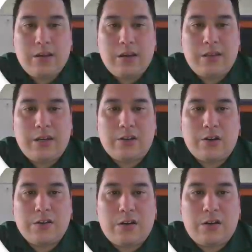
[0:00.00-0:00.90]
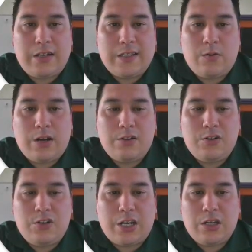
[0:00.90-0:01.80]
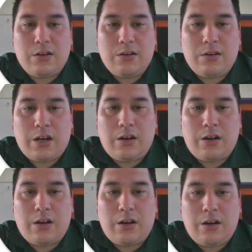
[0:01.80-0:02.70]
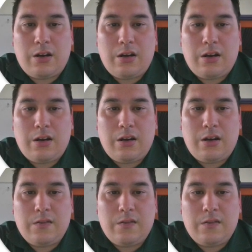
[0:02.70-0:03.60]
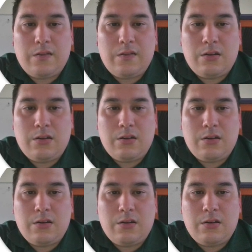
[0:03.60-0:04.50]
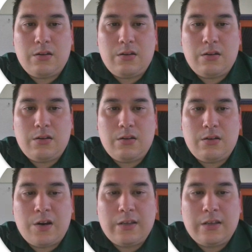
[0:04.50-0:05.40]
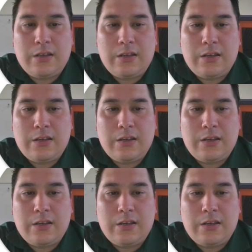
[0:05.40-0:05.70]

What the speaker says: And then it goes on. SQL injection. I suggest that you are aware of how that works.